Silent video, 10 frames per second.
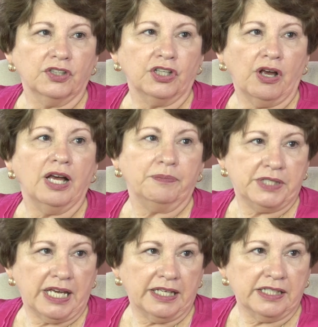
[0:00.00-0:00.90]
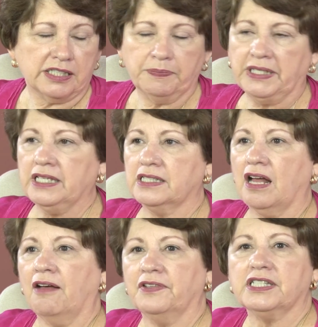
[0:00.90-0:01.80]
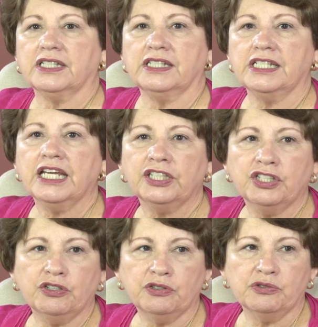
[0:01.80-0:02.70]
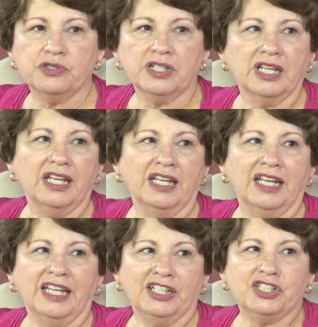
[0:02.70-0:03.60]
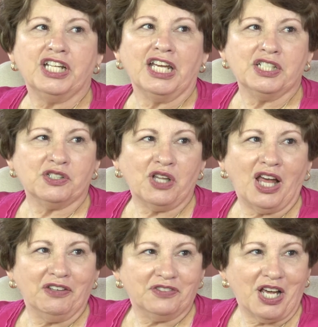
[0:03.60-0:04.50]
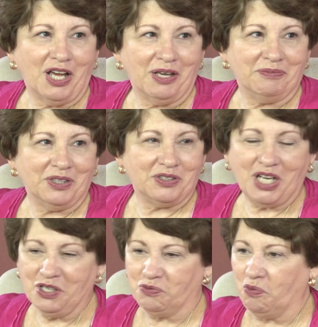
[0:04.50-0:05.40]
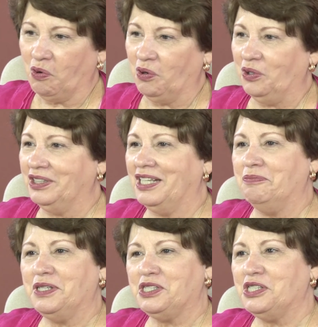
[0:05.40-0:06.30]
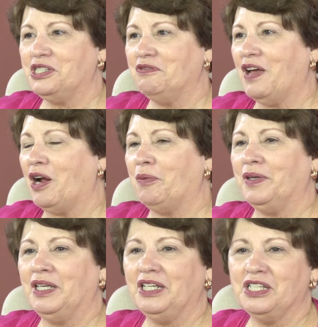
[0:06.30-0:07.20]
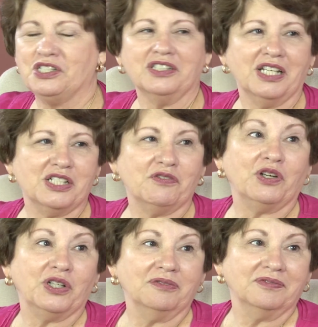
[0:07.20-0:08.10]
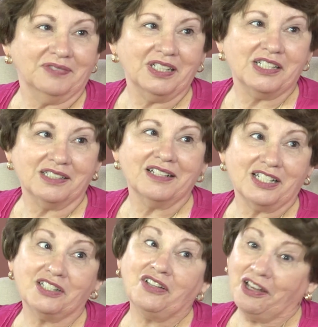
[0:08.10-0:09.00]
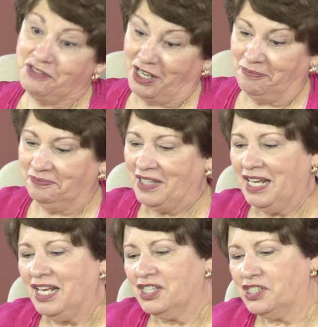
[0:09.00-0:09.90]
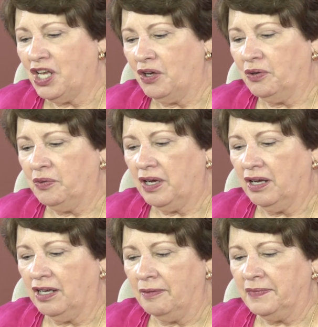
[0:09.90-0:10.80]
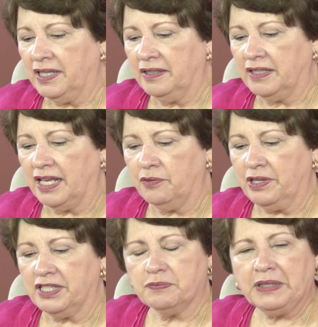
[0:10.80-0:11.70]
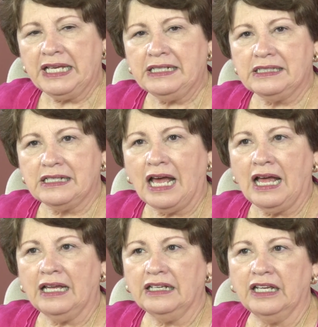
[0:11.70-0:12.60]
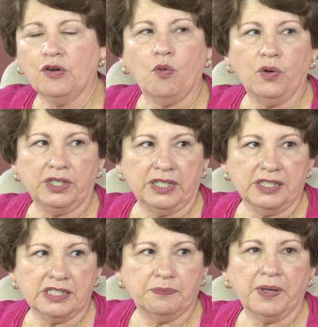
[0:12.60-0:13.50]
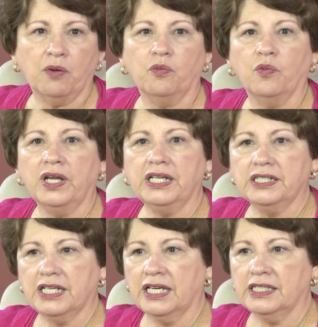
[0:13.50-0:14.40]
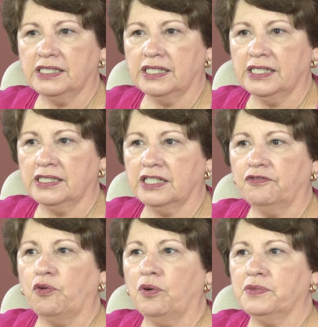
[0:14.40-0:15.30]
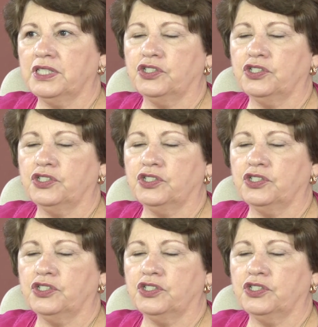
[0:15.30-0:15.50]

you know, updates, because obviously 10 years in today's lifetime, in today's world and business environment is a very, it's a lifetime. So anyway, this plan is not an ordinance, but what it does is it forms a